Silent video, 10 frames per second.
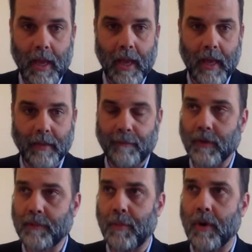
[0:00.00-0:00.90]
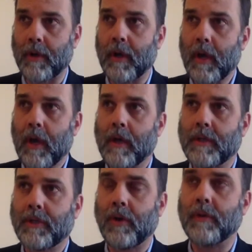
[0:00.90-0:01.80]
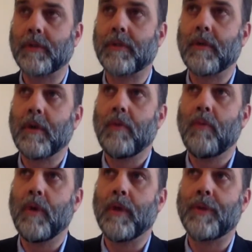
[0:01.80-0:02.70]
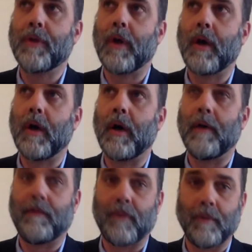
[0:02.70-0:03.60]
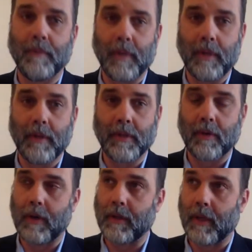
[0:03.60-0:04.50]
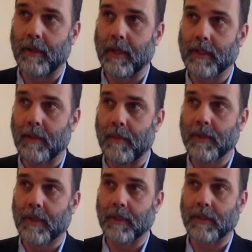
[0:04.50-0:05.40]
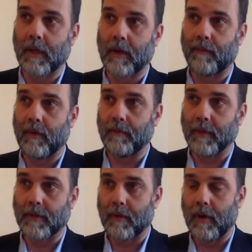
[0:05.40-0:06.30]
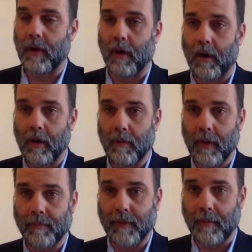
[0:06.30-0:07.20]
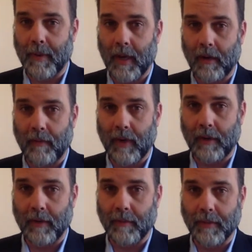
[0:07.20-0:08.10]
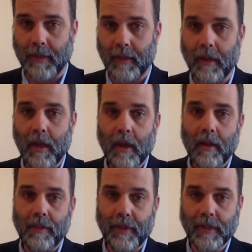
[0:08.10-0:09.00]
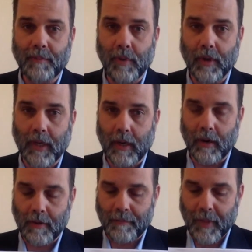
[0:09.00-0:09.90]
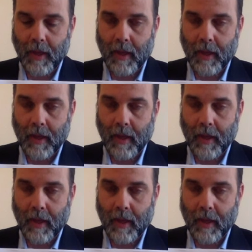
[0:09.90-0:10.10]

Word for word: And the first book starts with uh, from in Detroit and takes the Michigan second from Detroit all the way up to the Battle of Isle Number 10. This book here